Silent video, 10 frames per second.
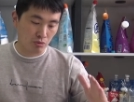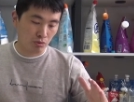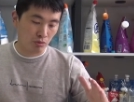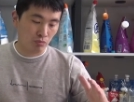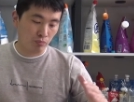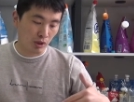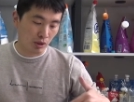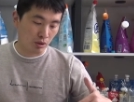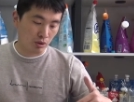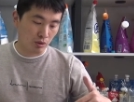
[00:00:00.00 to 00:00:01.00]
to
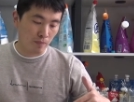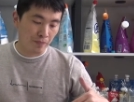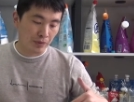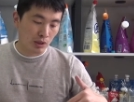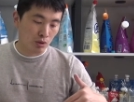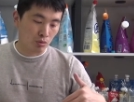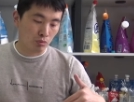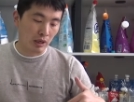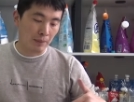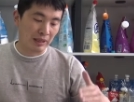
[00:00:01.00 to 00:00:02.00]
uh,
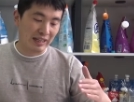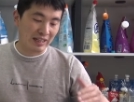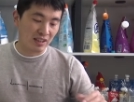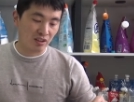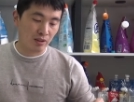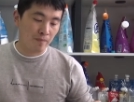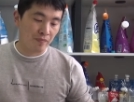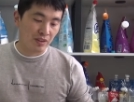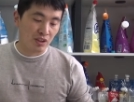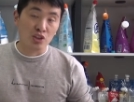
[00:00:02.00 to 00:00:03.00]
to apply the
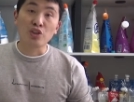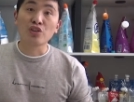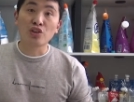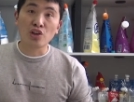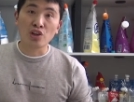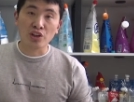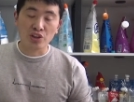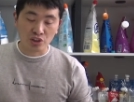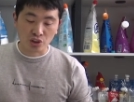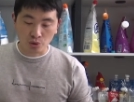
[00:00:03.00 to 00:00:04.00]
inner
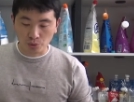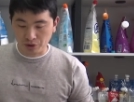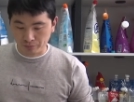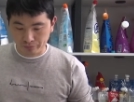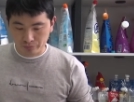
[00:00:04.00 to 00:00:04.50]
layer dropping.